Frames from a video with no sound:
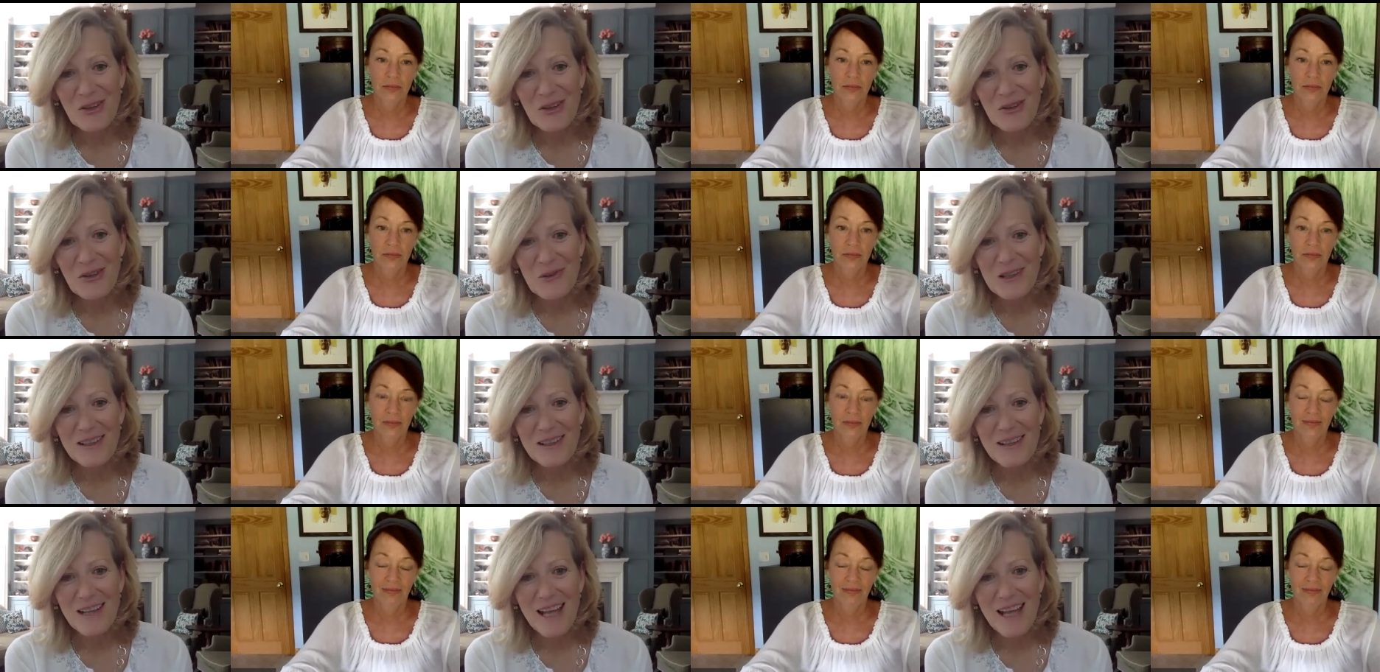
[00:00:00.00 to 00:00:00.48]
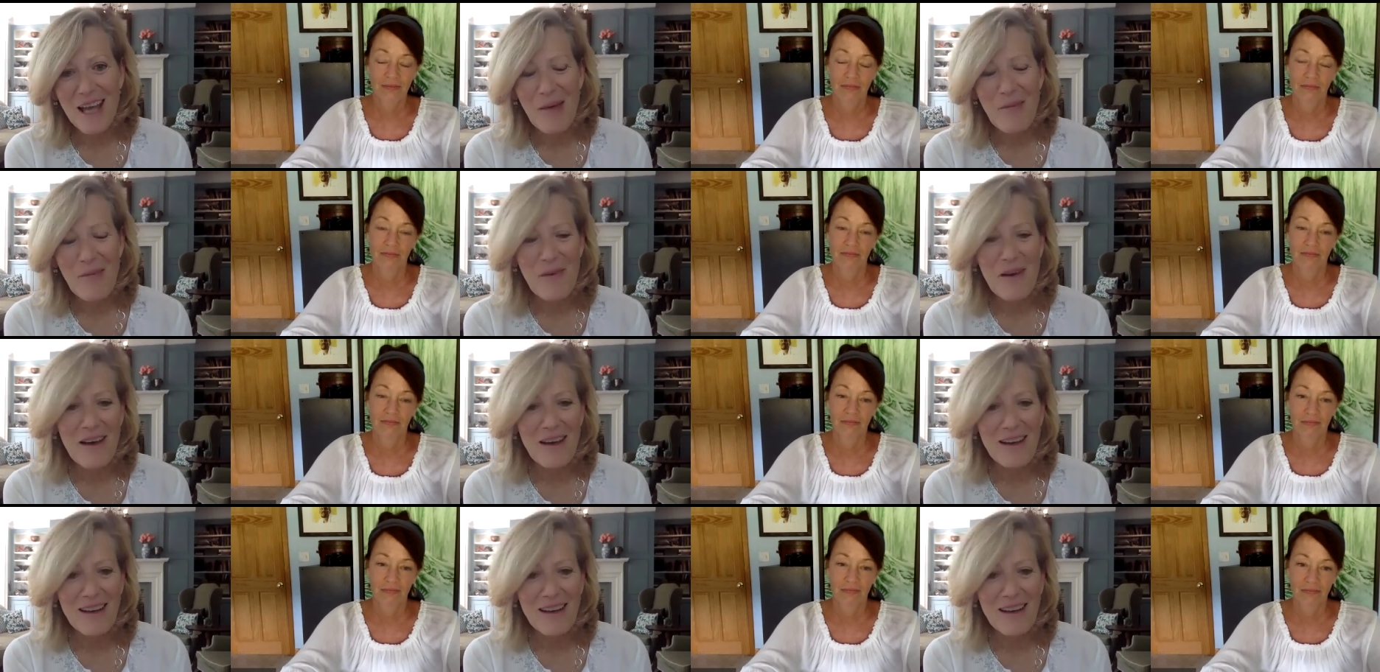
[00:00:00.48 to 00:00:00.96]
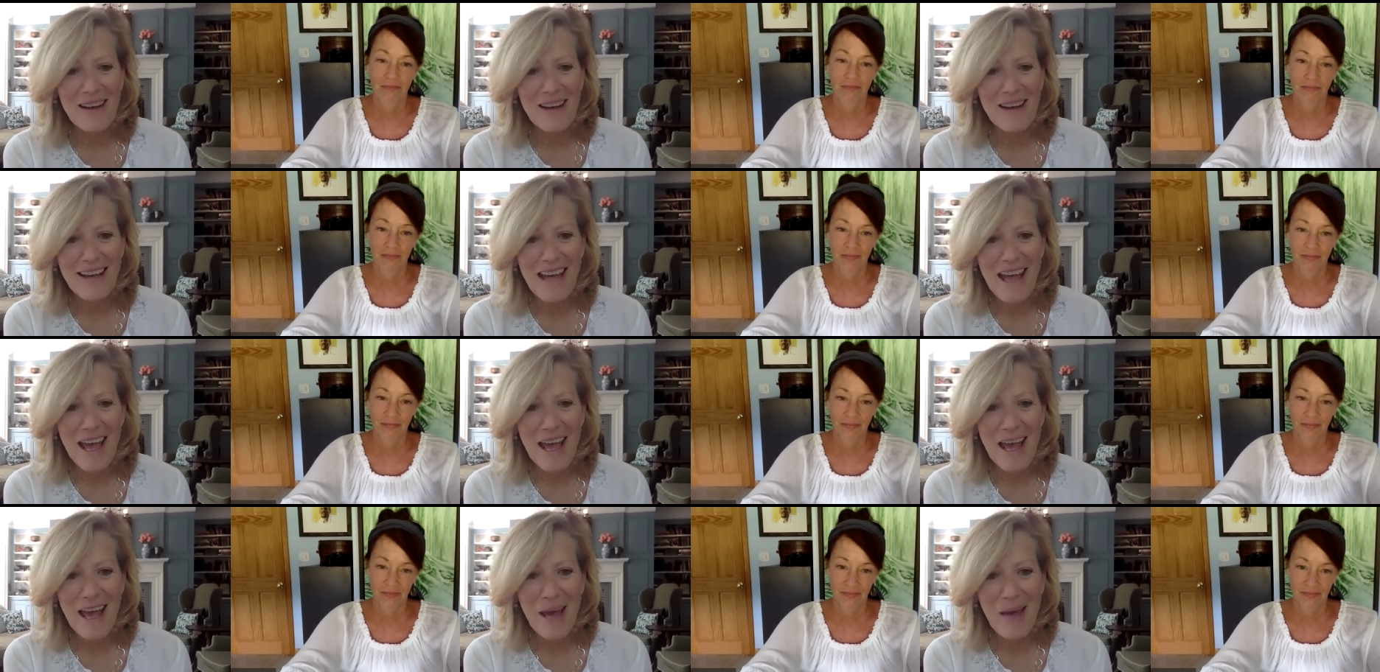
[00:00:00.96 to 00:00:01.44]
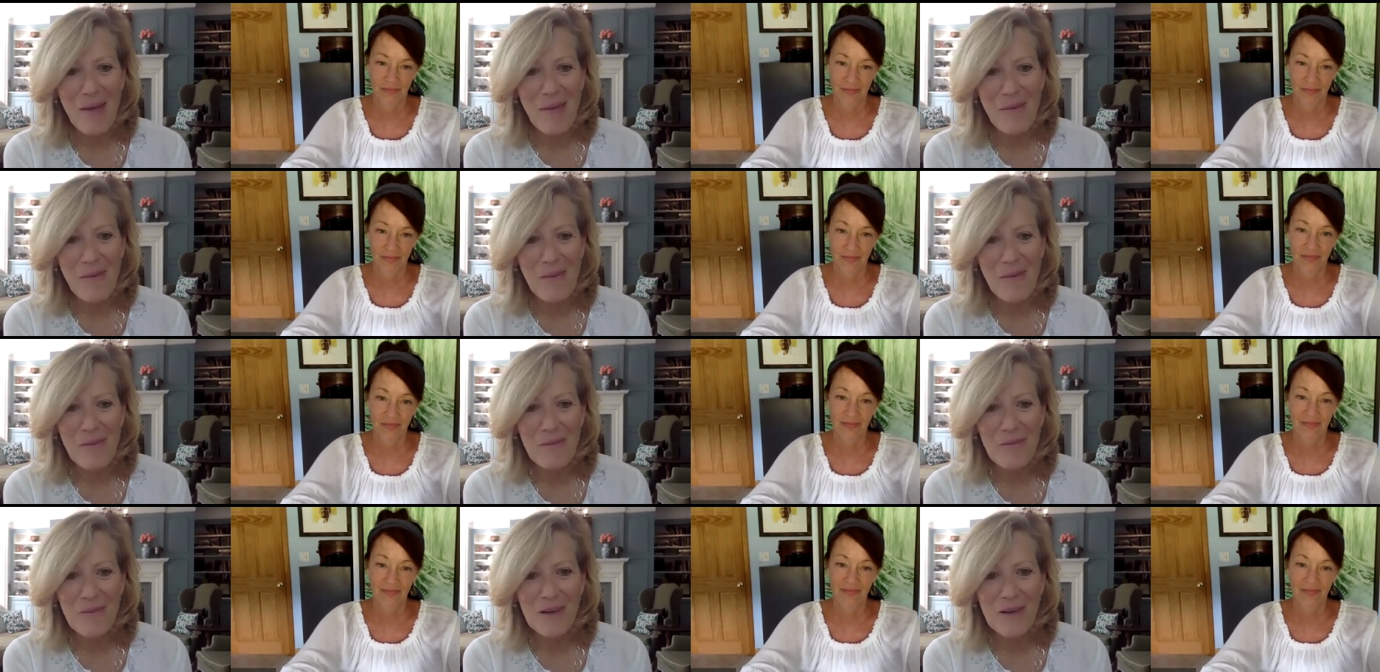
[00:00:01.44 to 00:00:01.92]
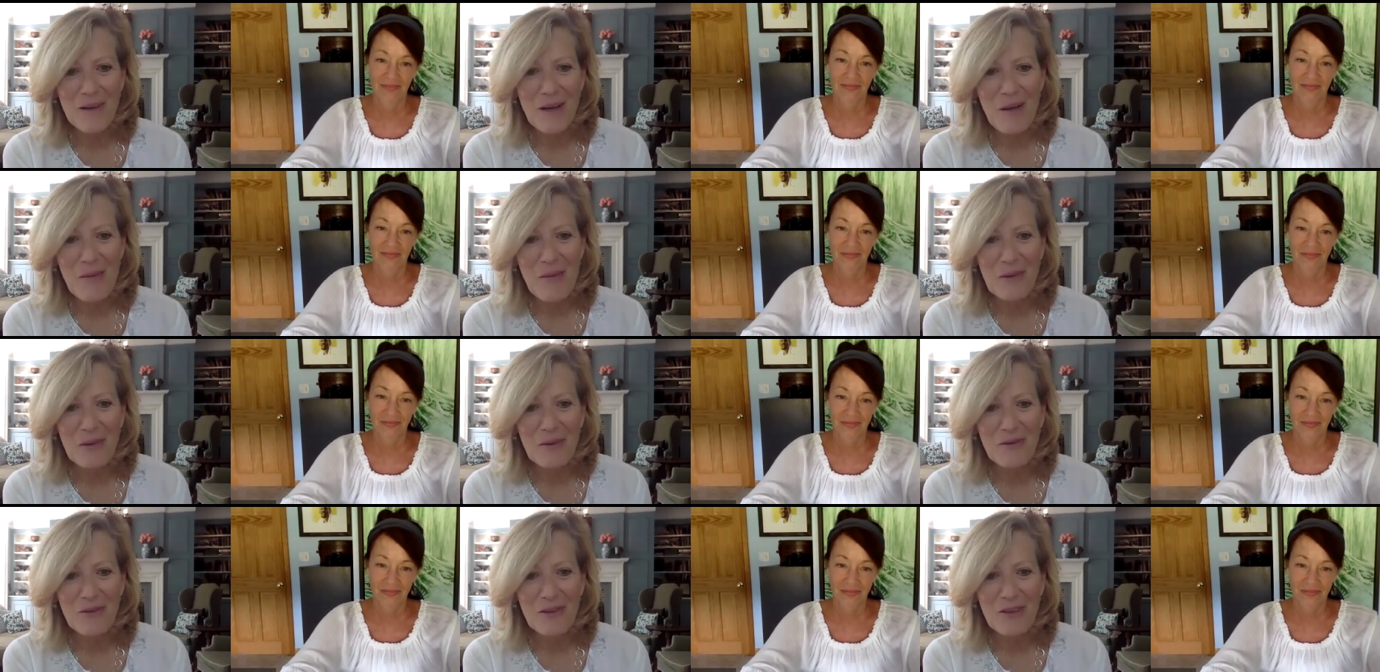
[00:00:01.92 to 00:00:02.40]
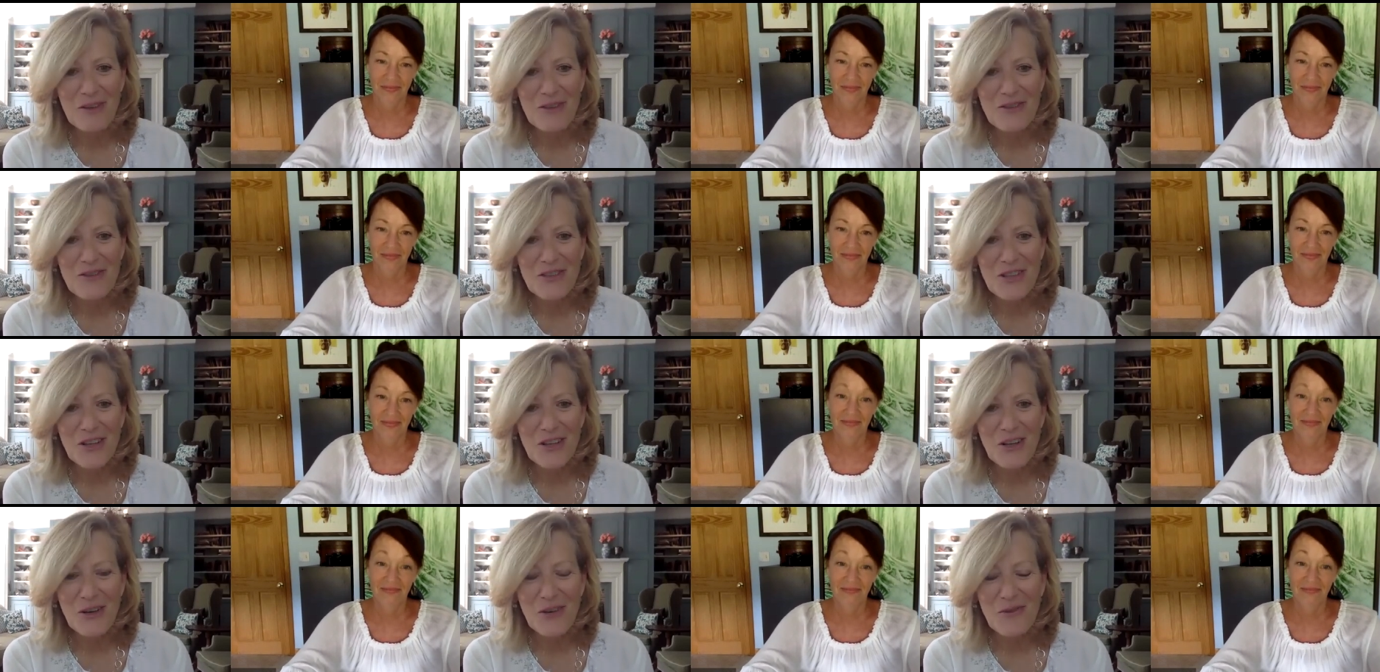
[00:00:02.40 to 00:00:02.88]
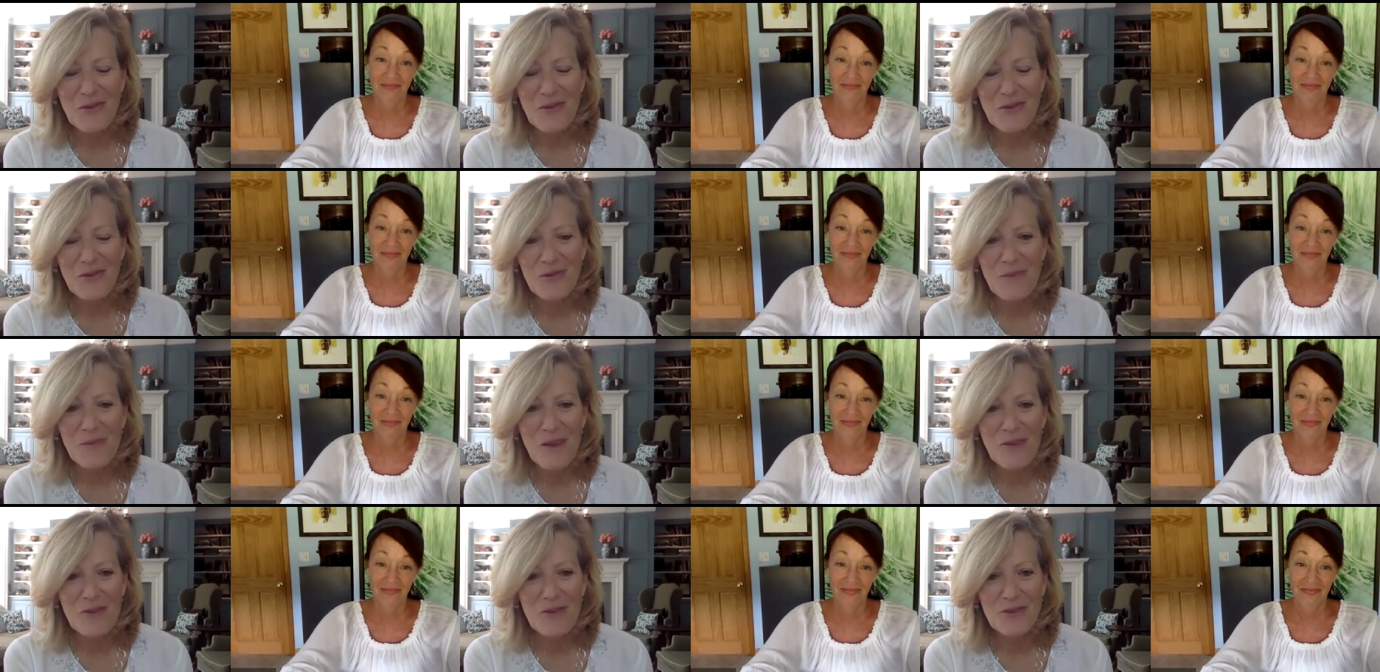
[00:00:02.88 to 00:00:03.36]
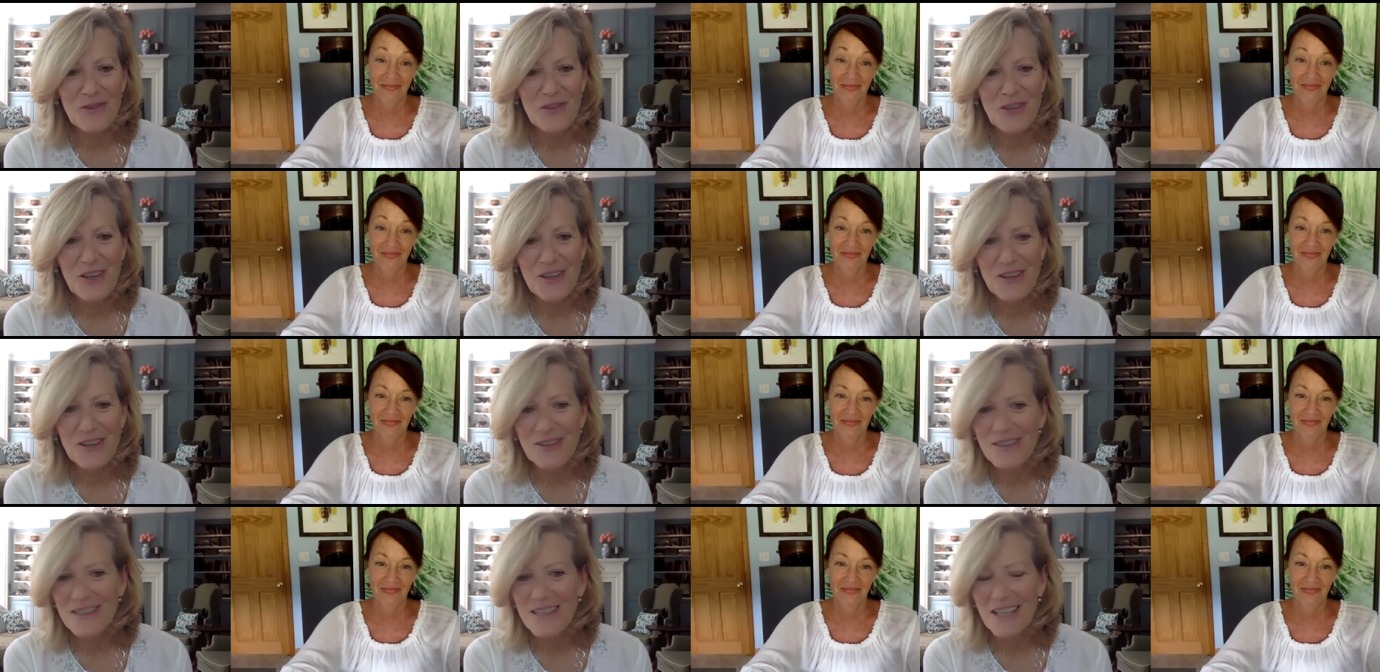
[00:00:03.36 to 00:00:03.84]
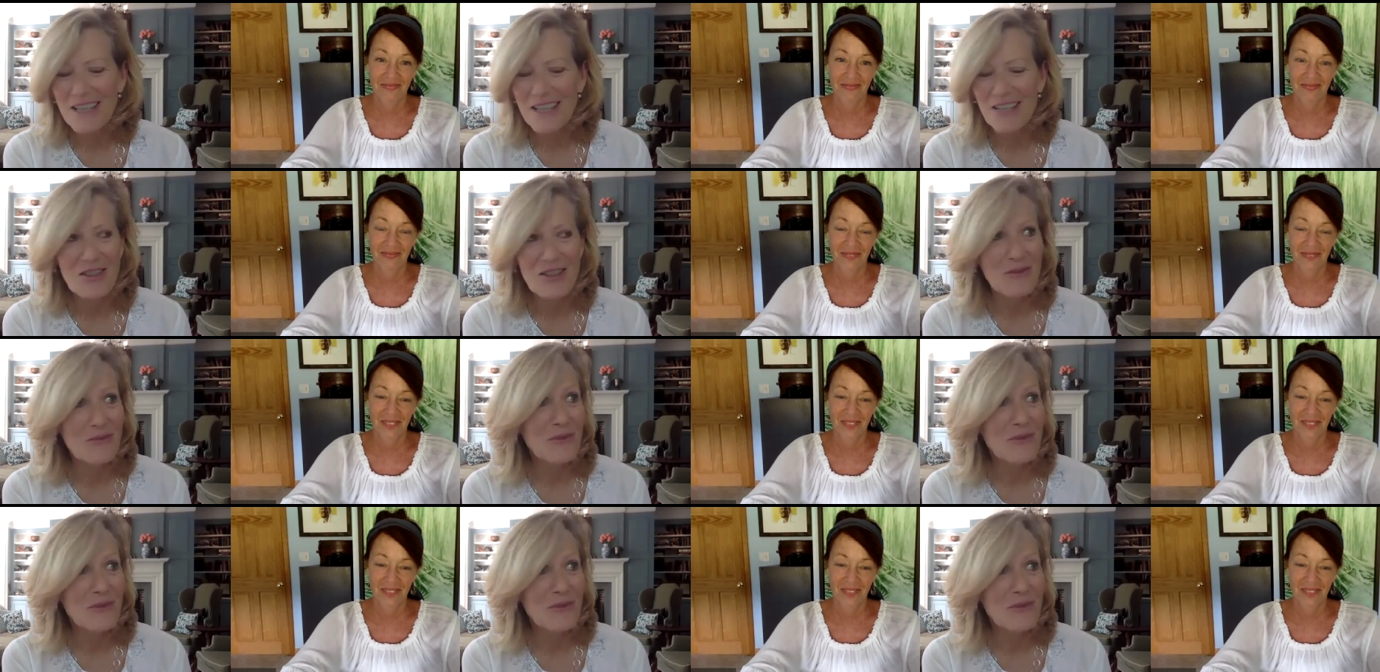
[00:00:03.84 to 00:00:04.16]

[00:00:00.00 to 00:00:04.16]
Speaker 1: and Emma and I came a couple of years ago for a mother daughter session,